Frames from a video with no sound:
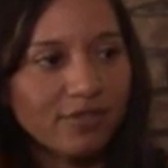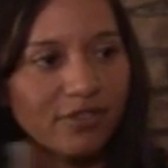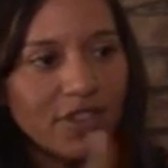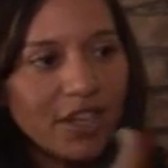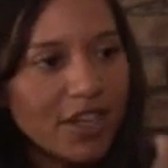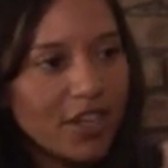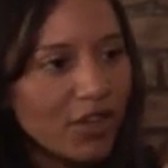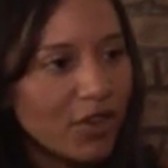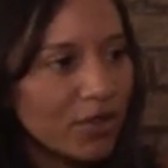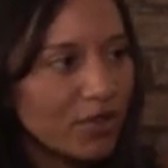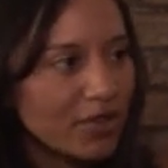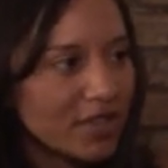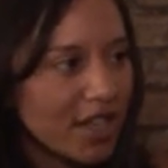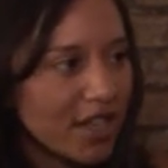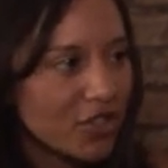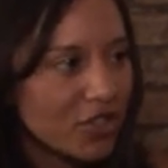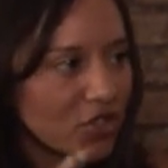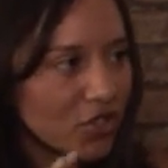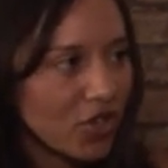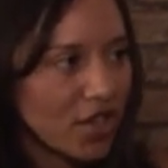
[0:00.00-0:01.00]
videos
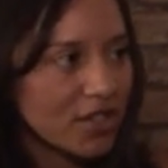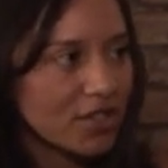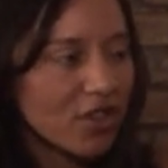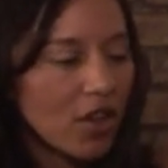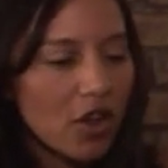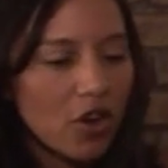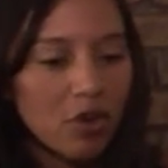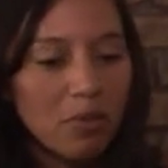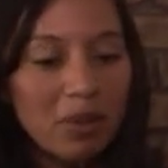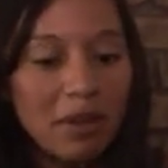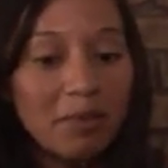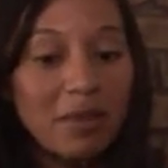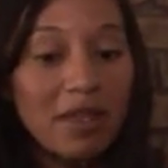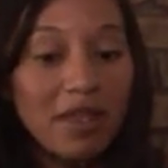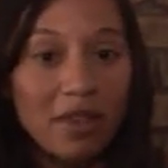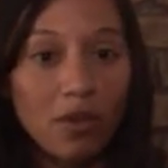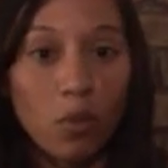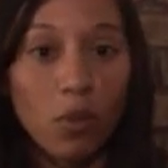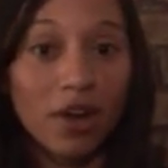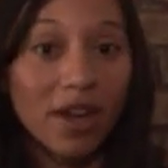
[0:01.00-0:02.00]
that stress on or
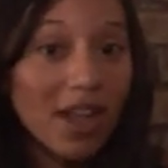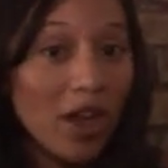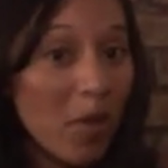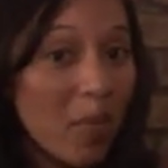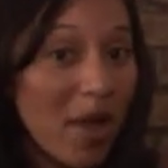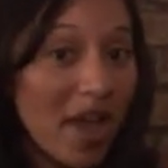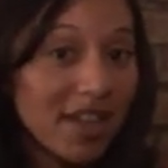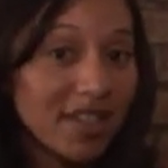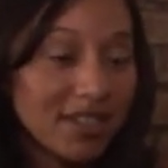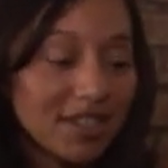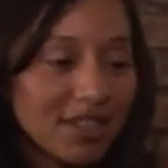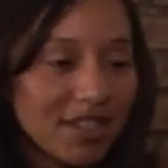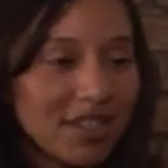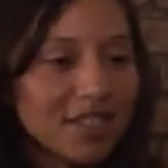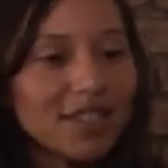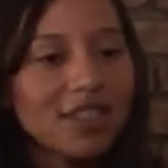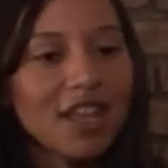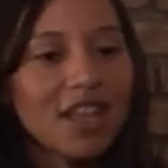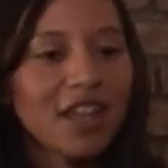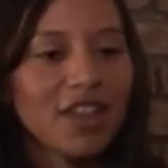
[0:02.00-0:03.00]
maybe workout
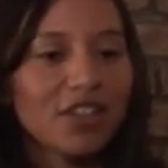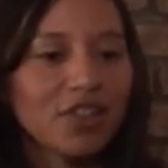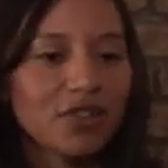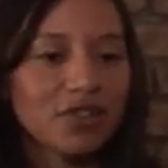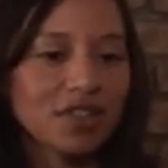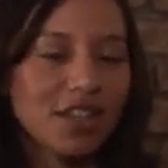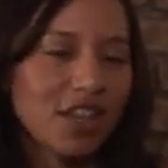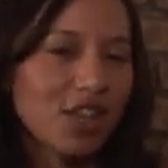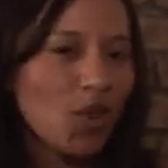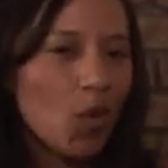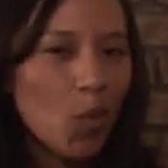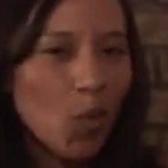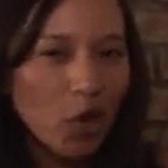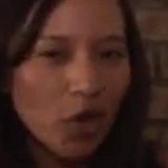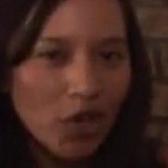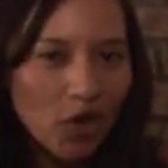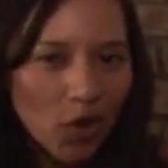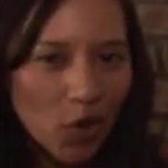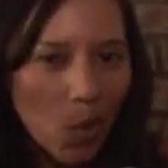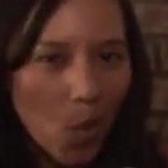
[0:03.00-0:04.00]
magazines they'll say you know
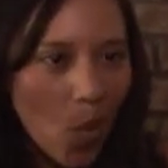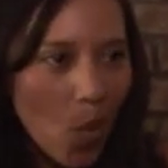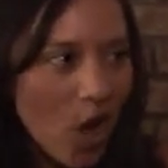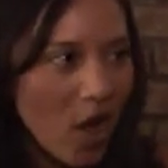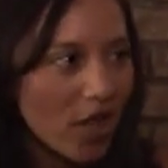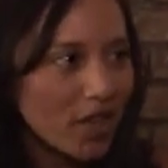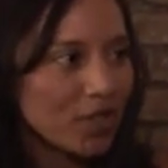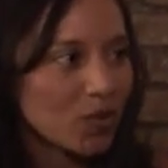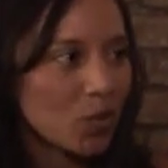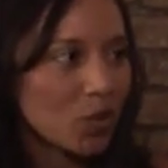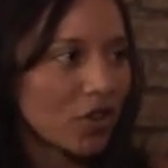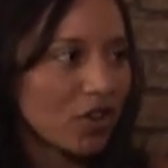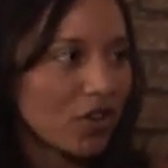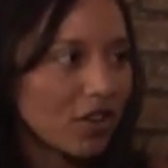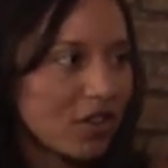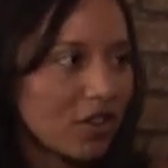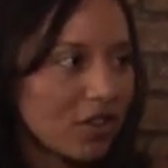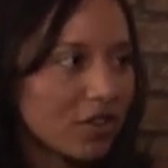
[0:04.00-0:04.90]
work your quads work your